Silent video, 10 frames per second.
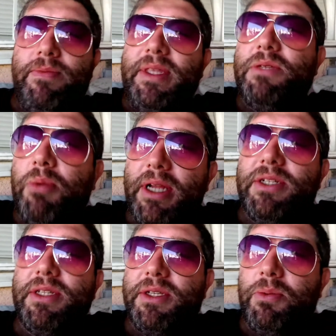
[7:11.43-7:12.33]
these
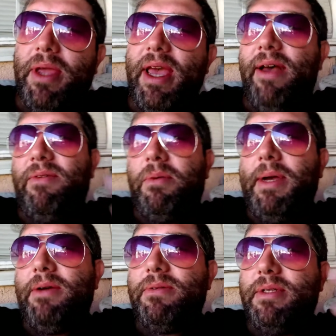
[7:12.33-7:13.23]
prejudices we have are
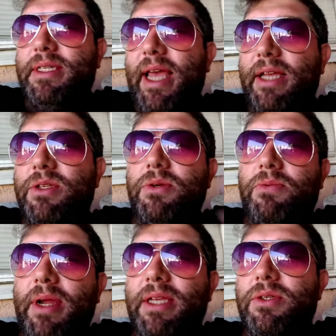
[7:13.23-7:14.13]
about sex or
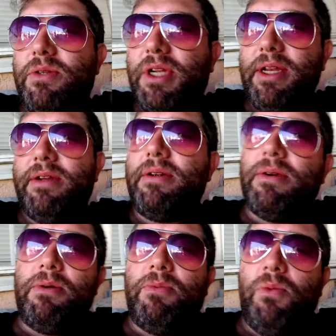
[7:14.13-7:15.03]
race or
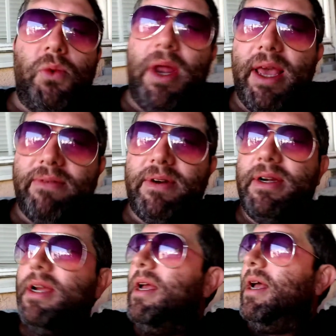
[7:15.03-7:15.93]
gender or whatever.